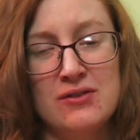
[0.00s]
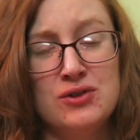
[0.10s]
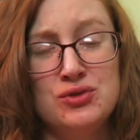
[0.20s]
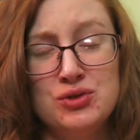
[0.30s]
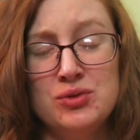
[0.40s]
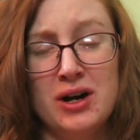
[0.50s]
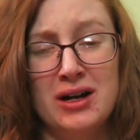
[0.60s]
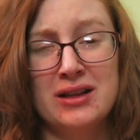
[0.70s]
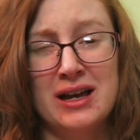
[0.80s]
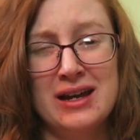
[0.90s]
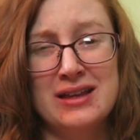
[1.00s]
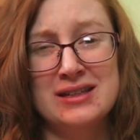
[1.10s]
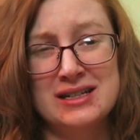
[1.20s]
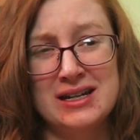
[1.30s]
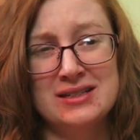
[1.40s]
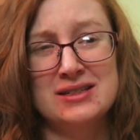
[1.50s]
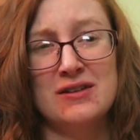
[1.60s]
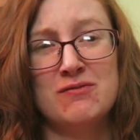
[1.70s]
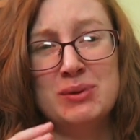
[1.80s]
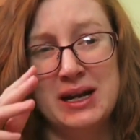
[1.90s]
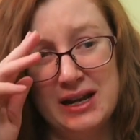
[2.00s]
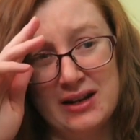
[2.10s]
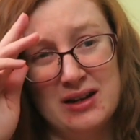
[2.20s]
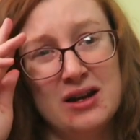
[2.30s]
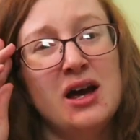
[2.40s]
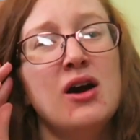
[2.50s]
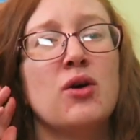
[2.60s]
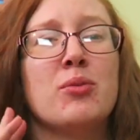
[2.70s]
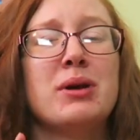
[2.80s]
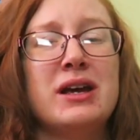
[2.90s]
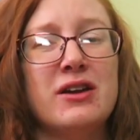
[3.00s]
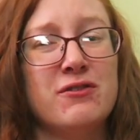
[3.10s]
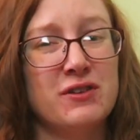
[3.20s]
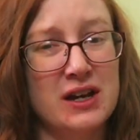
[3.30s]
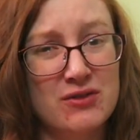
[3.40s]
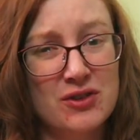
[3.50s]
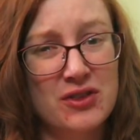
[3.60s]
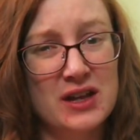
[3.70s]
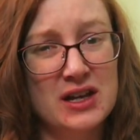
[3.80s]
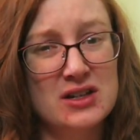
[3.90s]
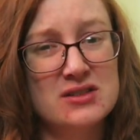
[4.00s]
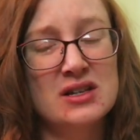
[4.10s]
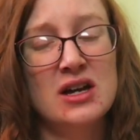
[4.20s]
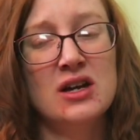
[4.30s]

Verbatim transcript: If you do not like the taste of banana or banana flavored things,